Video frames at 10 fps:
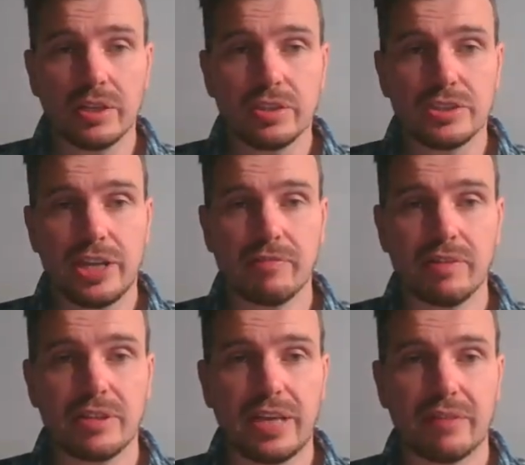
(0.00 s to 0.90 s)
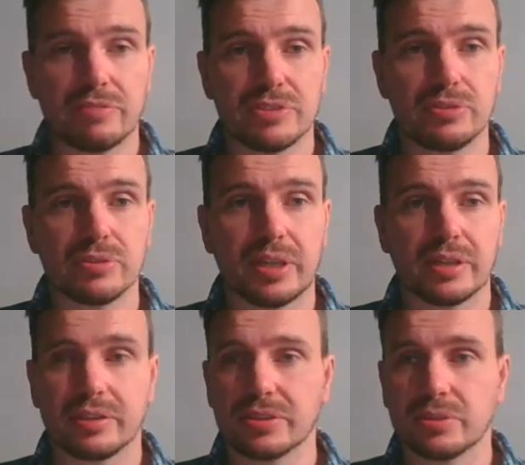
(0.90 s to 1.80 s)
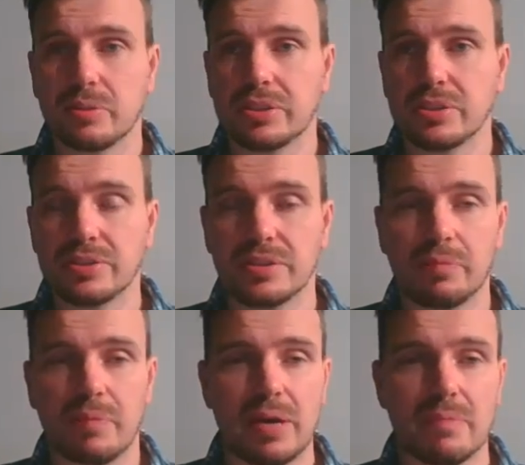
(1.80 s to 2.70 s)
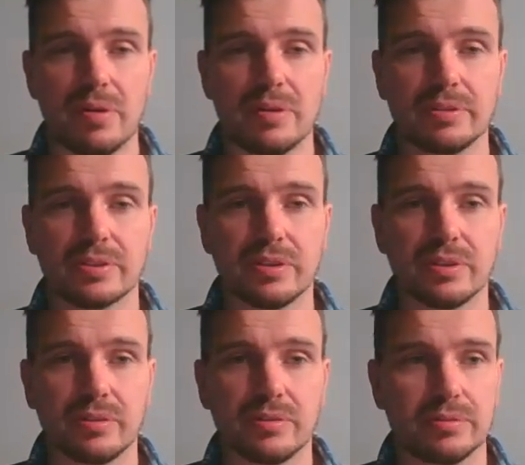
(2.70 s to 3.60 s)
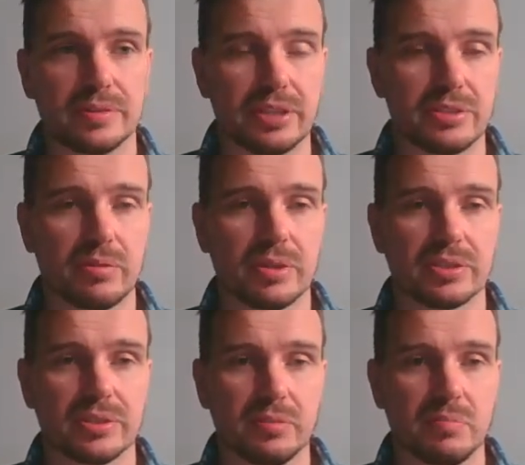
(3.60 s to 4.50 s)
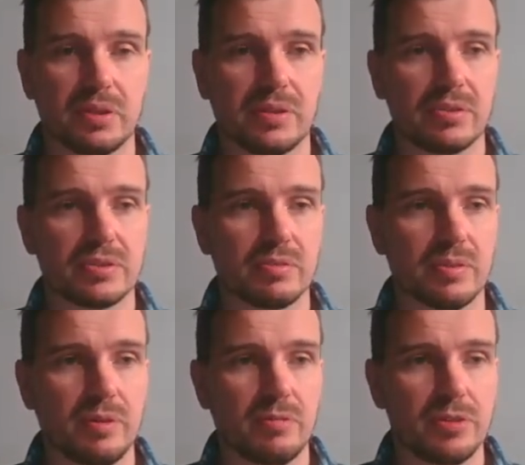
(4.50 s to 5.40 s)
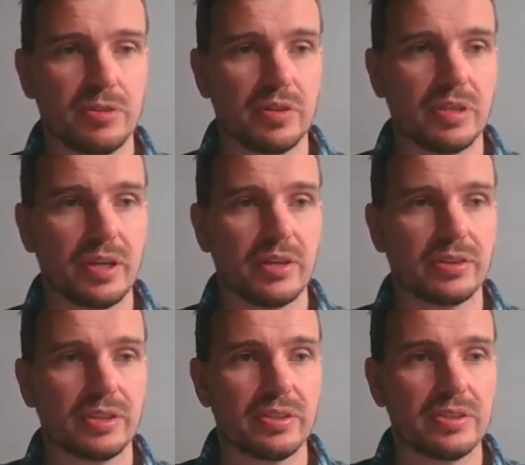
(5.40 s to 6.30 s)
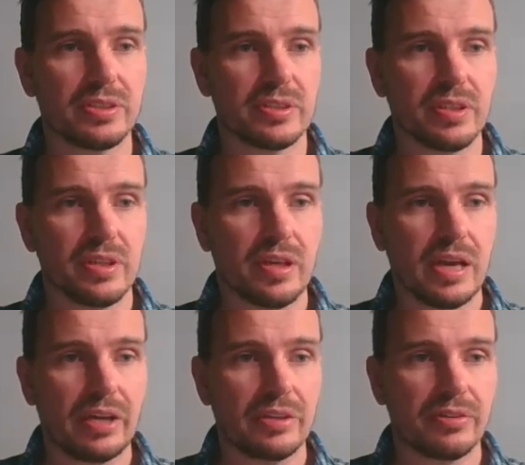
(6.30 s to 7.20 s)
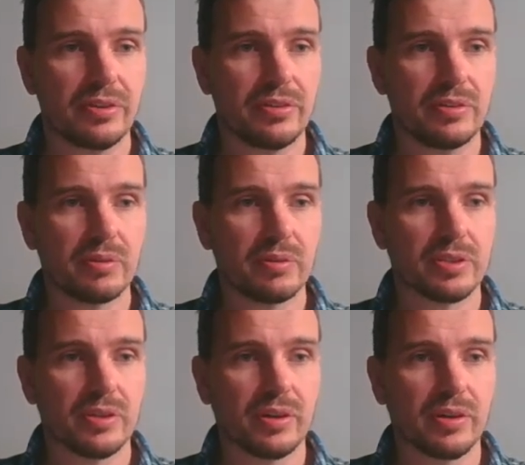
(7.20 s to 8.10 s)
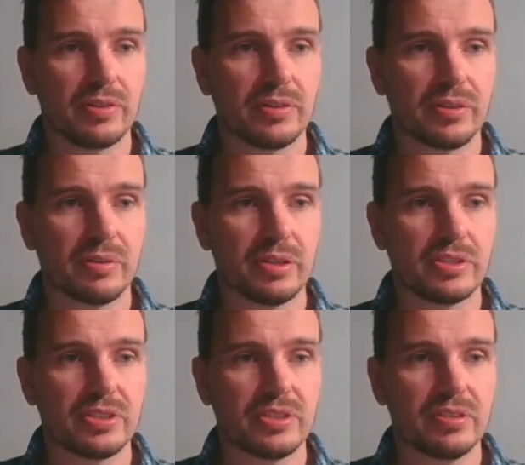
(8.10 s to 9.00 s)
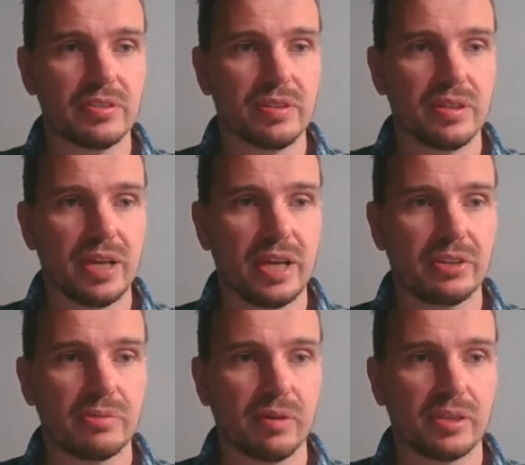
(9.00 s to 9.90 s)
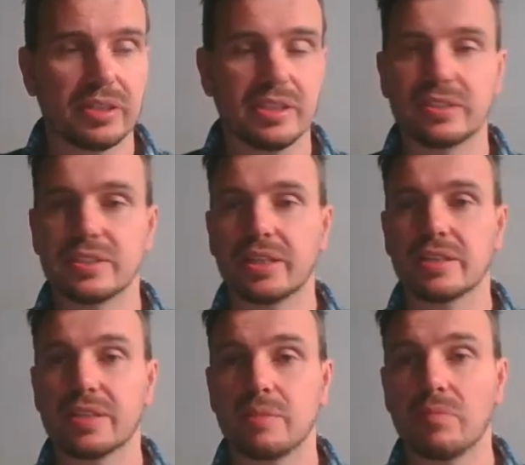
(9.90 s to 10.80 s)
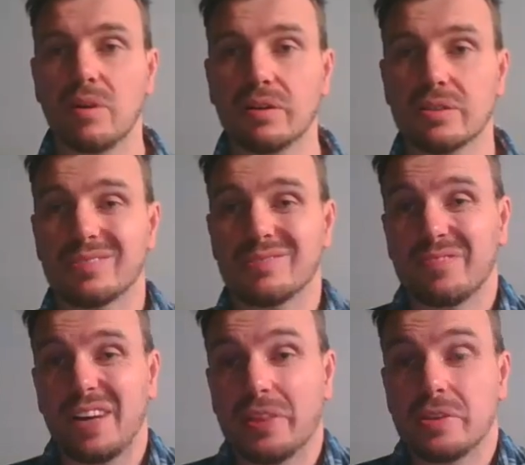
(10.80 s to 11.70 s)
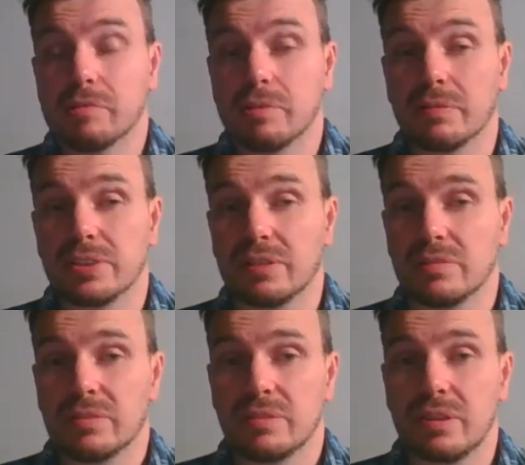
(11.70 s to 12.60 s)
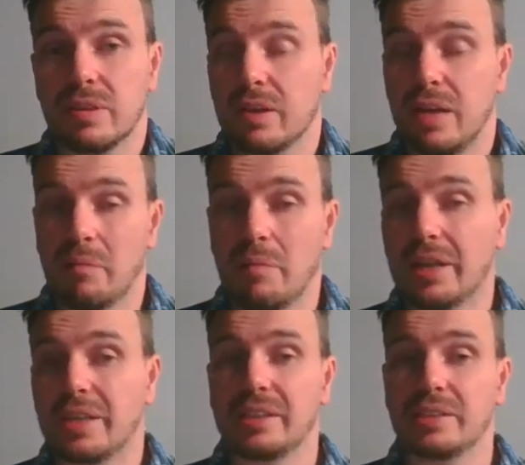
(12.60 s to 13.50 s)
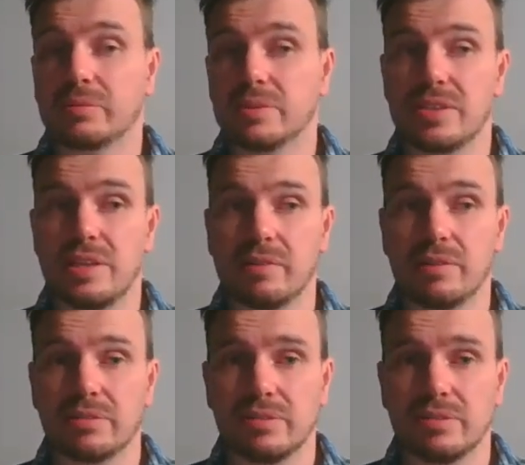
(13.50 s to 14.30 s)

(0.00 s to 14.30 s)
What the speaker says: generally have two calculus questions in the paper, so that's always good because if you're doing calculus and you don't know what's going on in the question, and you want at least to get some marks, find the derivative and make it equal to zero.